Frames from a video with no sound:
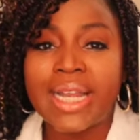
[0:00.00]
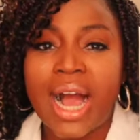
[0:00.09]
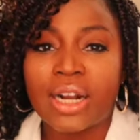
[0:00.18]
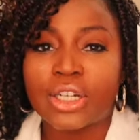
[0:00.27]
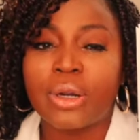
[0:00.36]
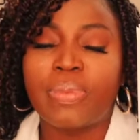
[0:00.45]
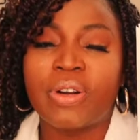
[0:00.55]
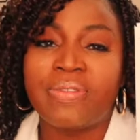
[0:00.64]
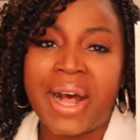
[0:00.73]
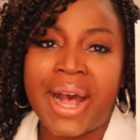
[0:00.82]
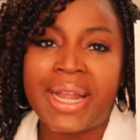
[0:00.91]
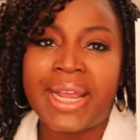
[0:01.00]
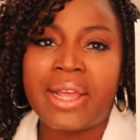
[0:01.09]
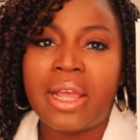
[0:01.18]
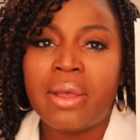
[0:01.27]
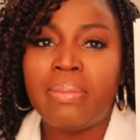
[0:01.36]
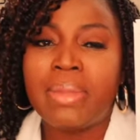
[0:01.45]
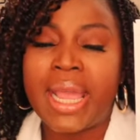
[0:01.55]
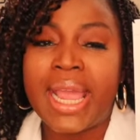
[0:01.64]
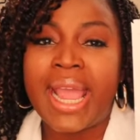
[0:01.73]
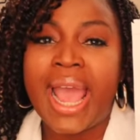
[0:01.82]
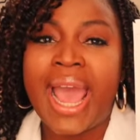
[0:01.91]
doctor provided
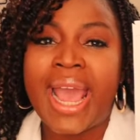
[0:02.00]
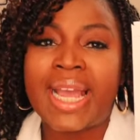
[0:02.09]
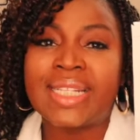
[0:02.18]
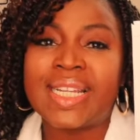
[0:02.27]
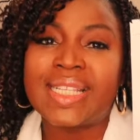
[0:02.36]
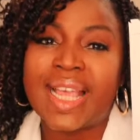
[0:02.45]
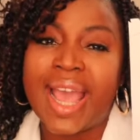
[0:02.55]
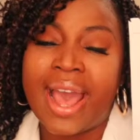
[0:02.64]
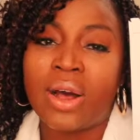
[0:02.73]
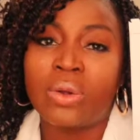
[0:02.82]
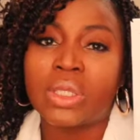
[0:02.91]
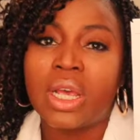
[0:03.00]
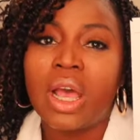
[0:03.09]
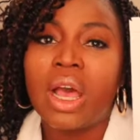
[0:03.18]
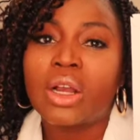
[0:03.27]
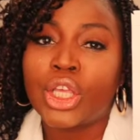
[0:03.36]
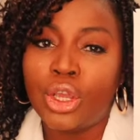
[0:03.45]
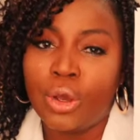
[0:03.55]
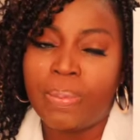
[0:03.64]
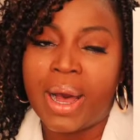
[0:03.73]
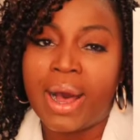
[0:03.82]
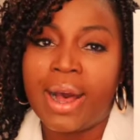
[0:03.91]
me a discount
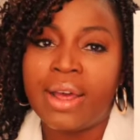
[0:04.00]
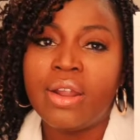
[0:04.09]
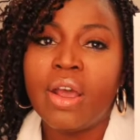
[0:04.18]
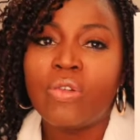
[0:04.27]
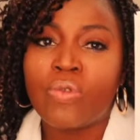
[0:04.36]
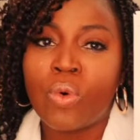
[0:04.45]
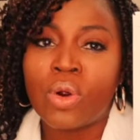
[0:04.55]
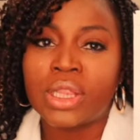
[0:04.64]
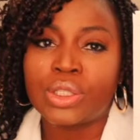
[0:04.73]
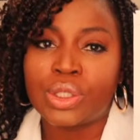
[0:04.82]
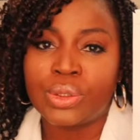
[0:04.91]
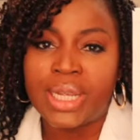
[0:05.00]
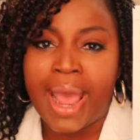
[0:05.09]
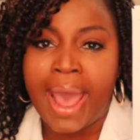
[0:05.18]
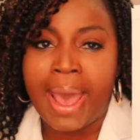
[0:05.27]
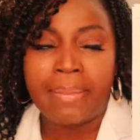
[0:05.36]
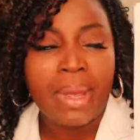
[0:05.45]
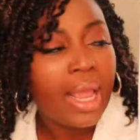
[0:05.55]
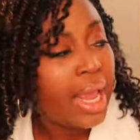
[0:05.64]
coupon for the SUTAB.